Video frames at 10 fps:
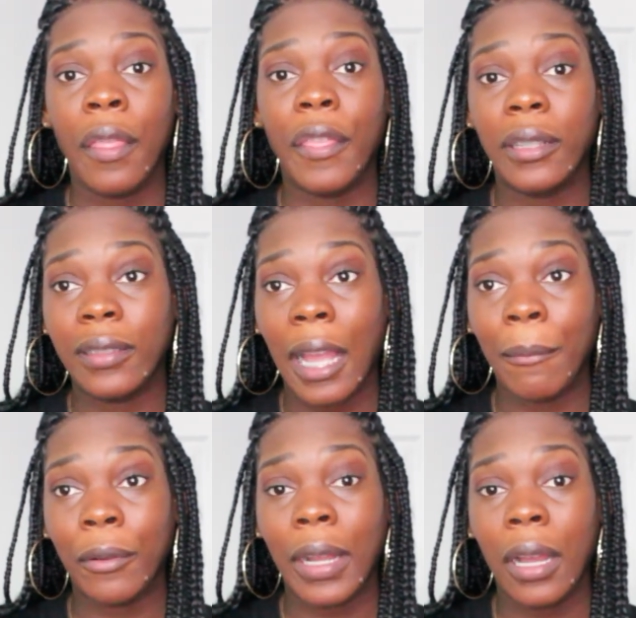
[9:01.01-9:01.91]
this
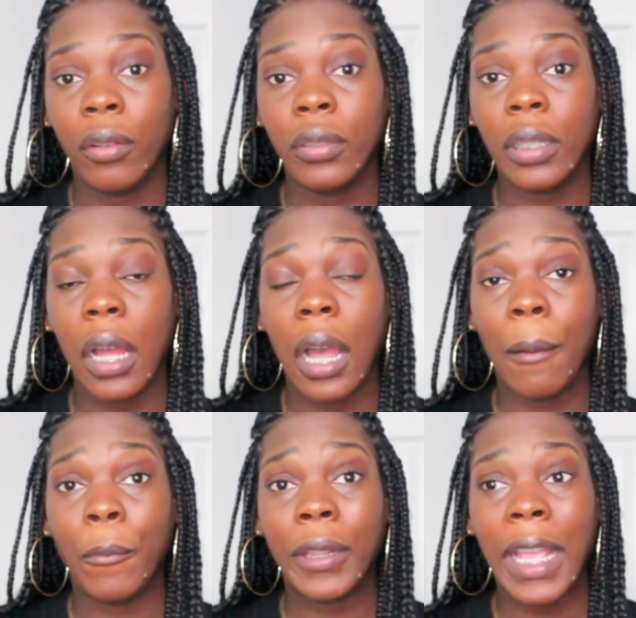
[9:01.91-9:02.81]
time around.
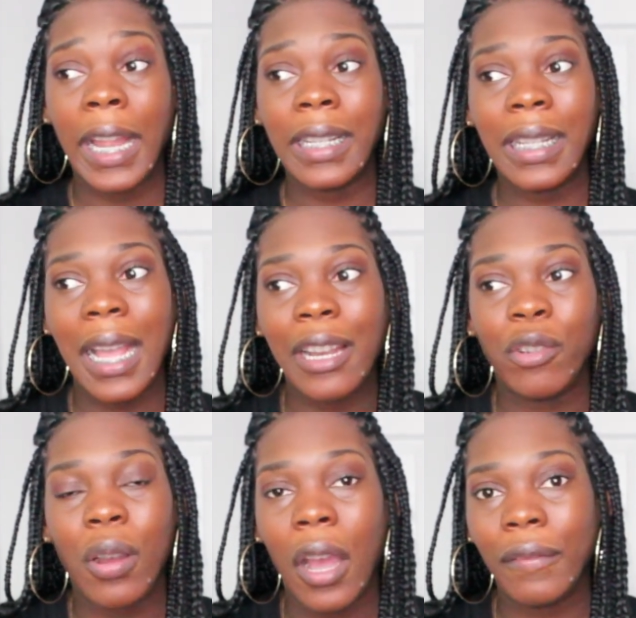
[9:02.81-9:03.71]
With Kennedy, I
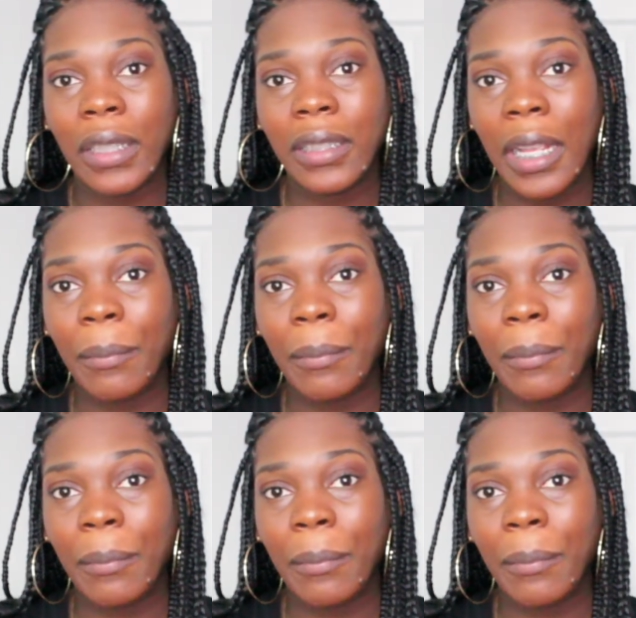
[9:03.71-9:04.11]
don't often take